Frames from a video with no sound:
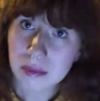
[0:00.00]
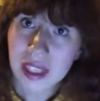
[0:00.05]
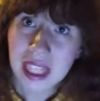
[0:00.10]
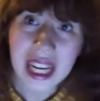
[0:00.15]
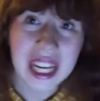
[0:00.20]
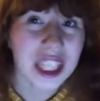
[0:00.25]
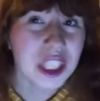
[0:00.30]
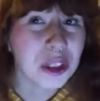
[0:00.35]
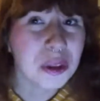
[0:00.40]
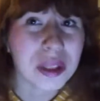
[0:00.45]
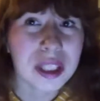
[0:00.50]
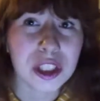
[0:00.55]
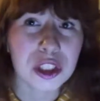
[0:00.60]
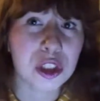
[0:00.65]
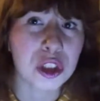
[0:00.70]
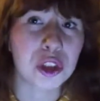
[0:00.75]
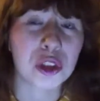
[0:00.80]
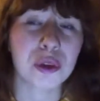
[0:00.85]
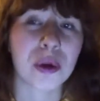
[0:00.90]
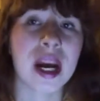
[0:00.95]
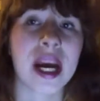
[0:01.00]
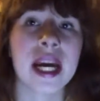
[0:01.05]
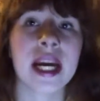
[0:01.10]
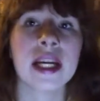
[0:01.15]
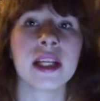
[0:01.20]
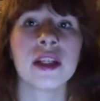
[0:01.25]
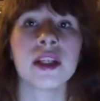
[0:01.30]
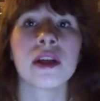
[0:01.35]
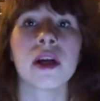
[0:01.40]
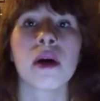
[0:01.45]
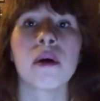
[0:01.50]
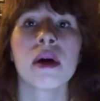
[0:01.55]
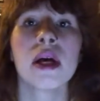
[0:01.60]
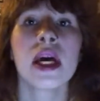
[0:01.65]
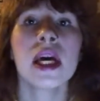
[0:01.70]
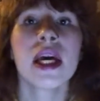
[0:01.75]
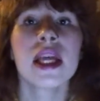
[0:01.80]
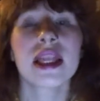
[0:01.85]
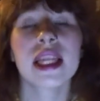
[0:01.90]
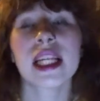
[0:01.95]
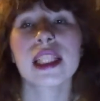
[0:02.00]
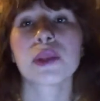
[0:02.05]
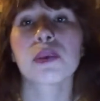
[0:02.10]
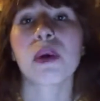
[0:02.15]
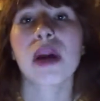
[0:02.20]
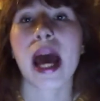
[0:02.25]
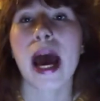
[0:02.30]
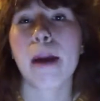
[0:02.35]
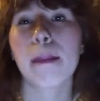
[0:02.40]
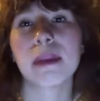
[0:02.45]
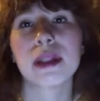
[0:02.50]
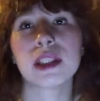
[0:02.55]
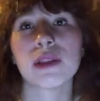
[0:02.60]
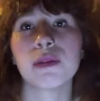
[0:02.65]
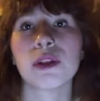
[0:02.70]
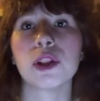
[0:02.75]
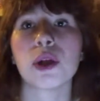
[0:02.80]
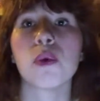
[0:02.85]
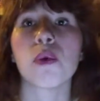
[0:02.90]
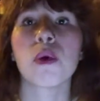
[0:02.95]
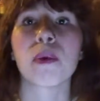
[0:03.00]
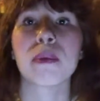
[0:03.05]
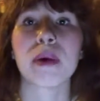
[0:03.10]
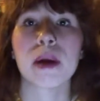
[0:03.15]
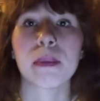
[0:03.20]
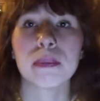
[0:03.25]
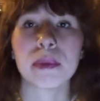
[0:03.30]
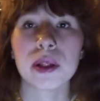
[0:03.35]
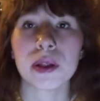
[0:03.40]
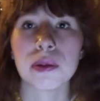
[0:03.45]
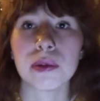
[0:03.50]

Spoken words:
and you can strain, that's what happens if you don't warm up.